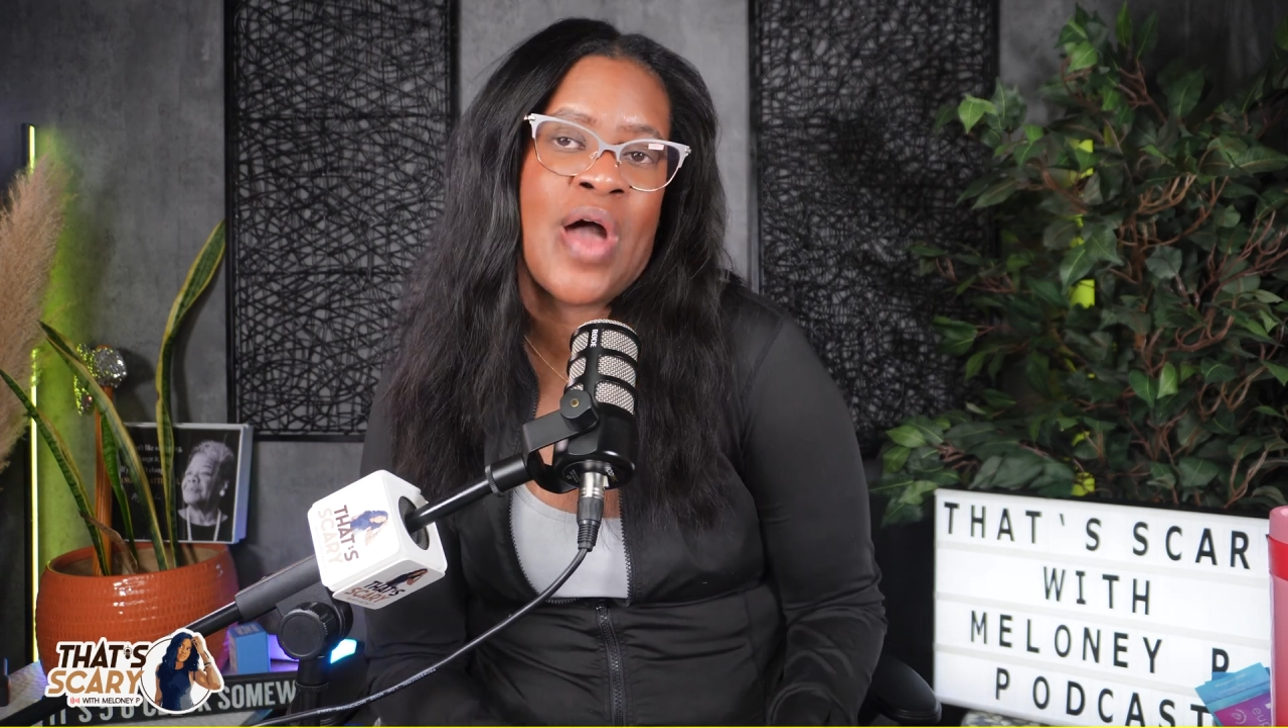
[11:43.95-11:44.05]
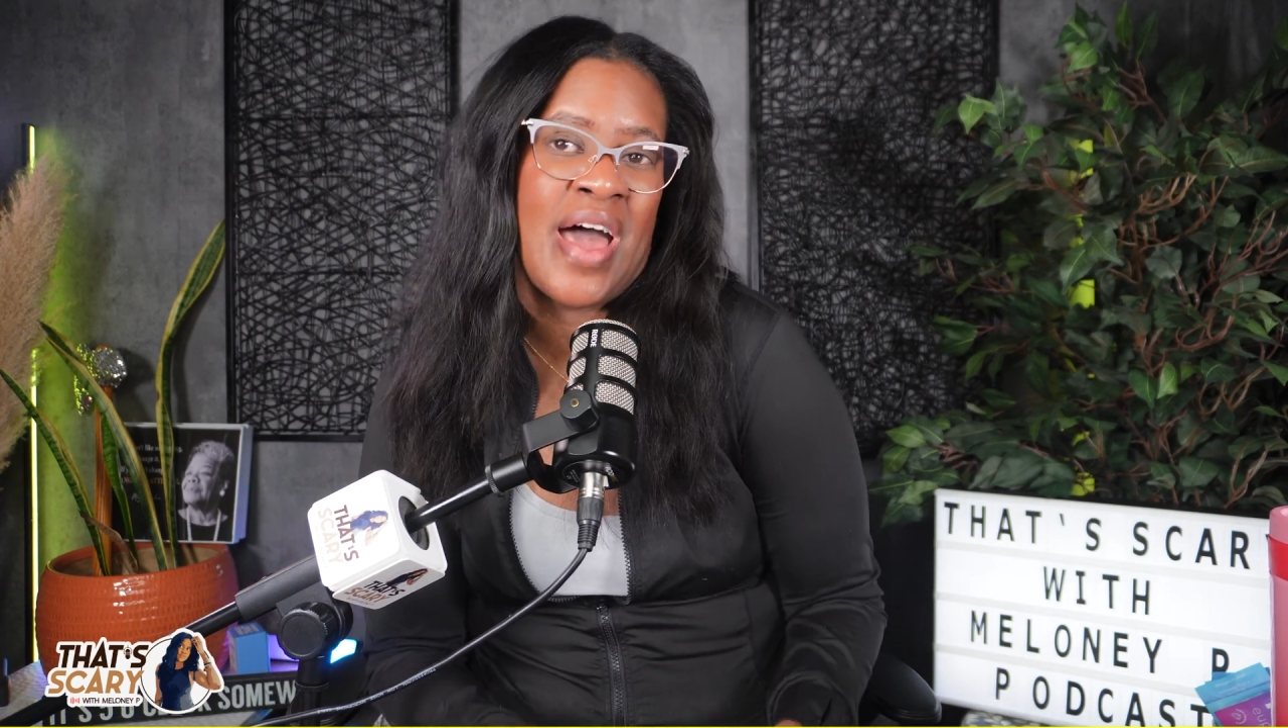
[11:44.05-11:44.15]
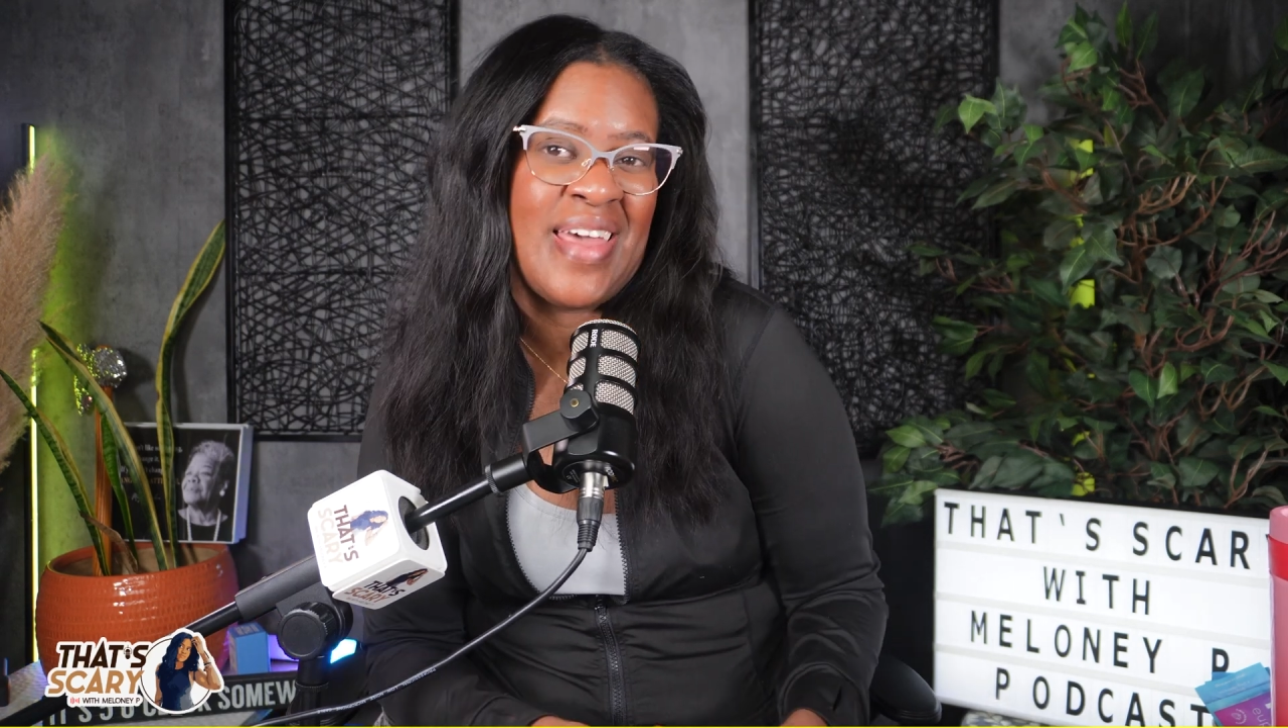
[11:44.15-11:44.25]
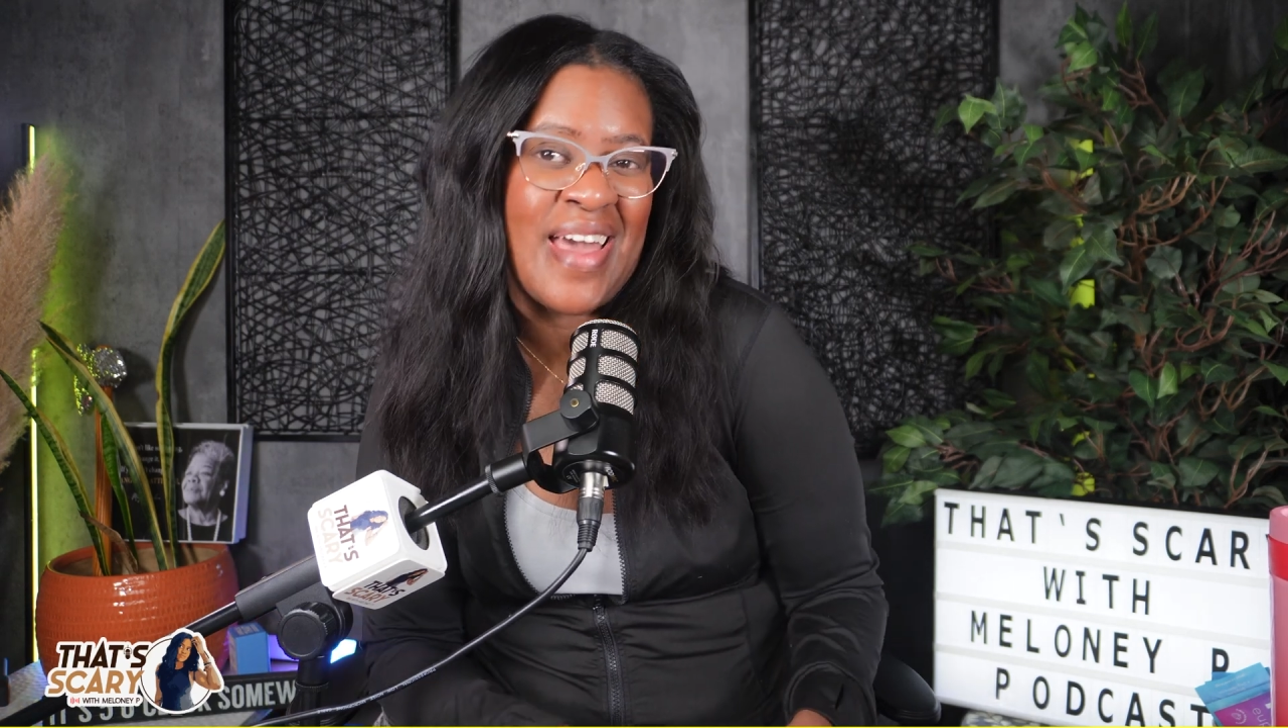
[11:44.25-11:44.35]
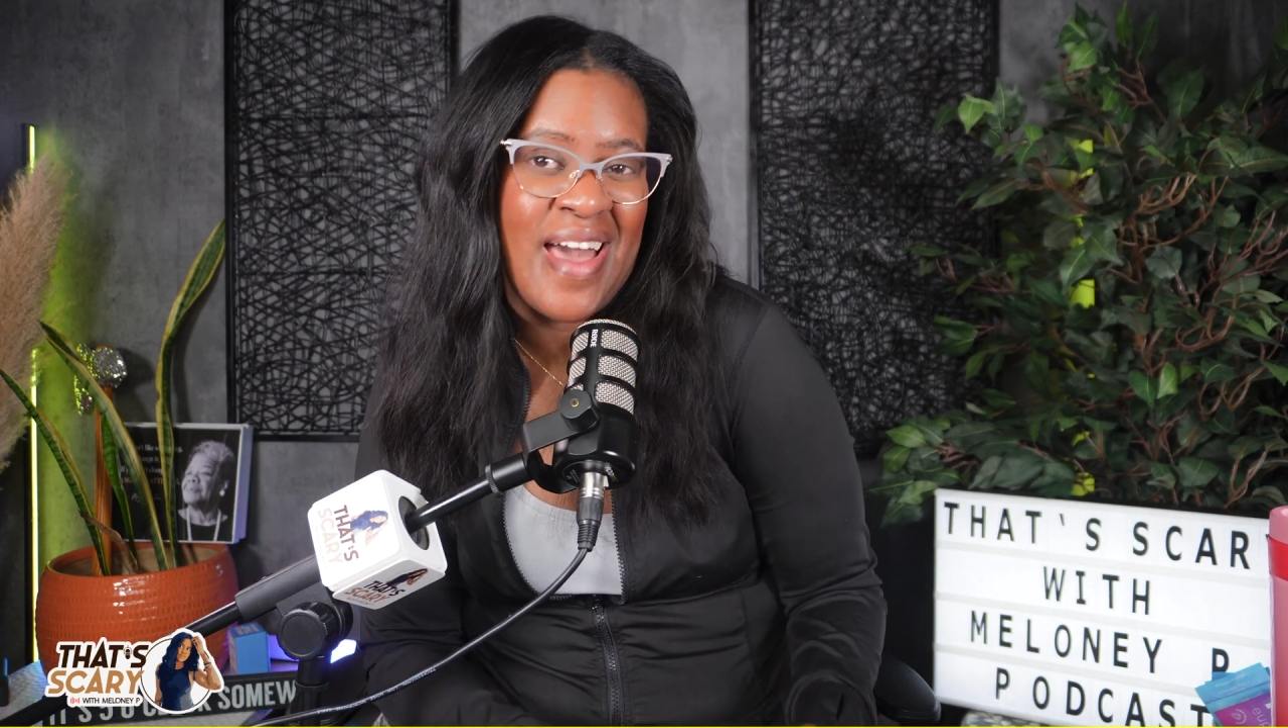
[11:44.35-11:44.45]

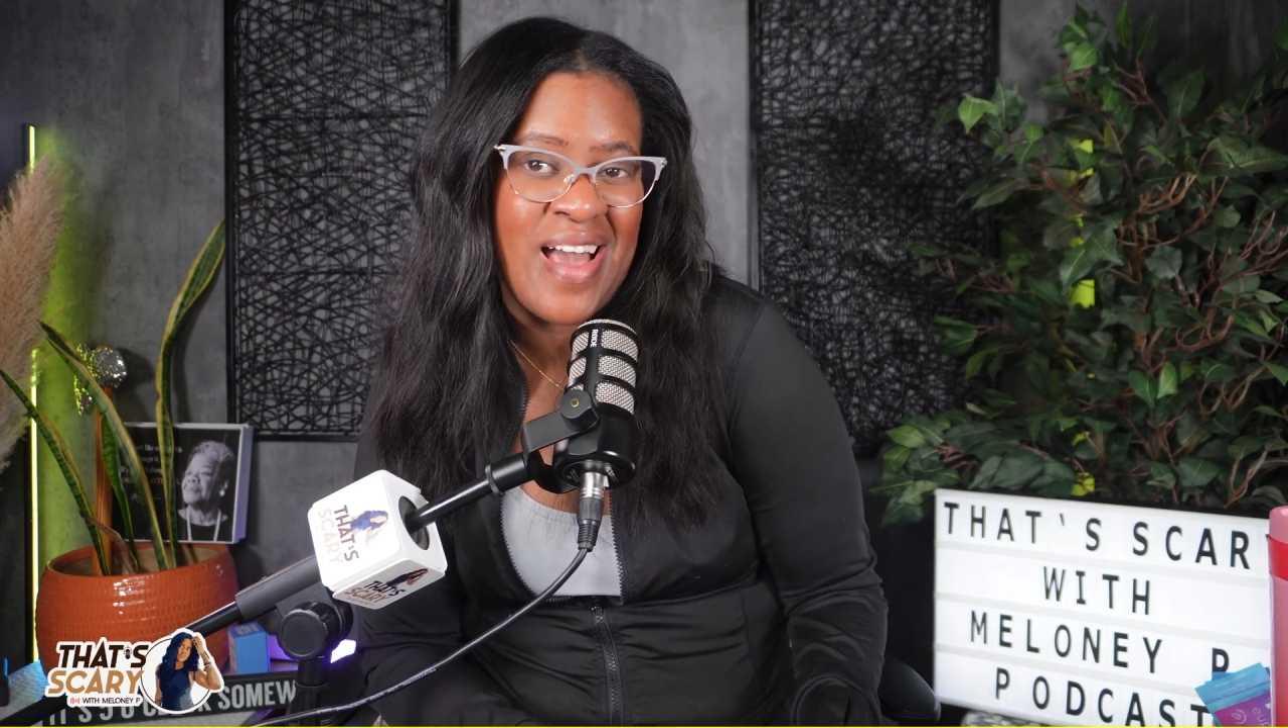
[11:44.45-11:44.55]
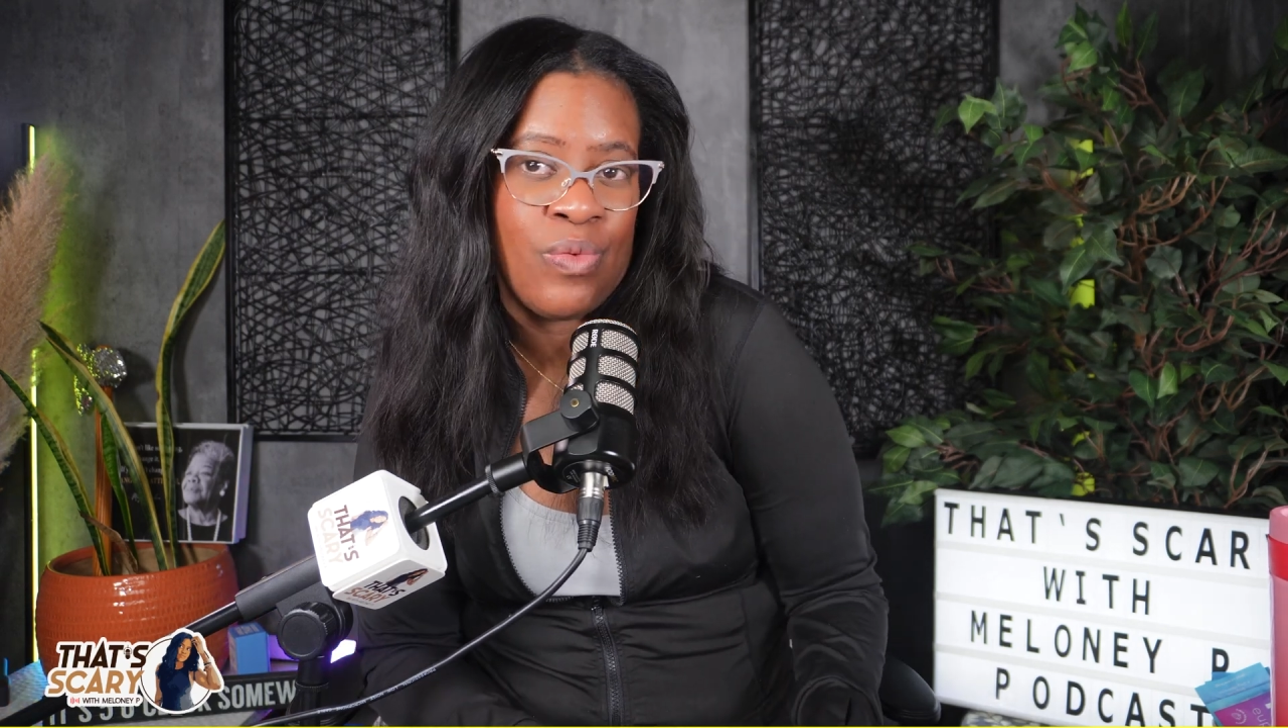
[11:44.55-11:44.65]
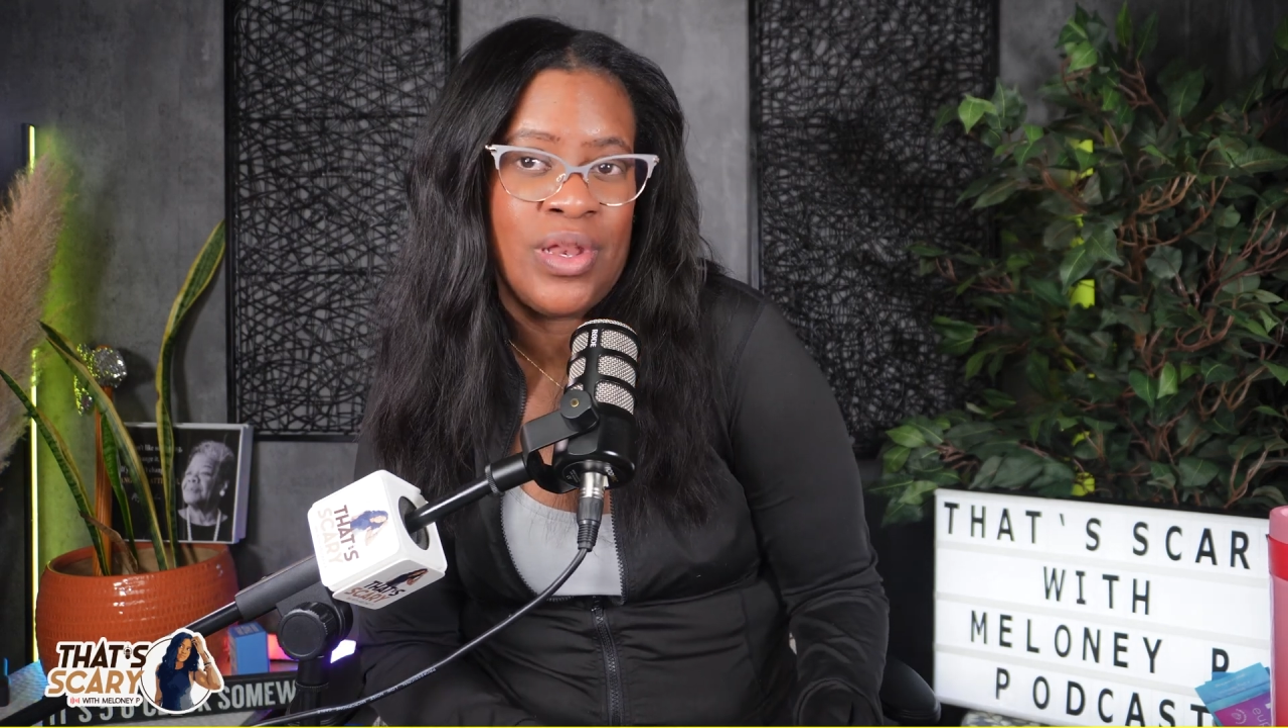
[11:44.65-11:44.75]
how to act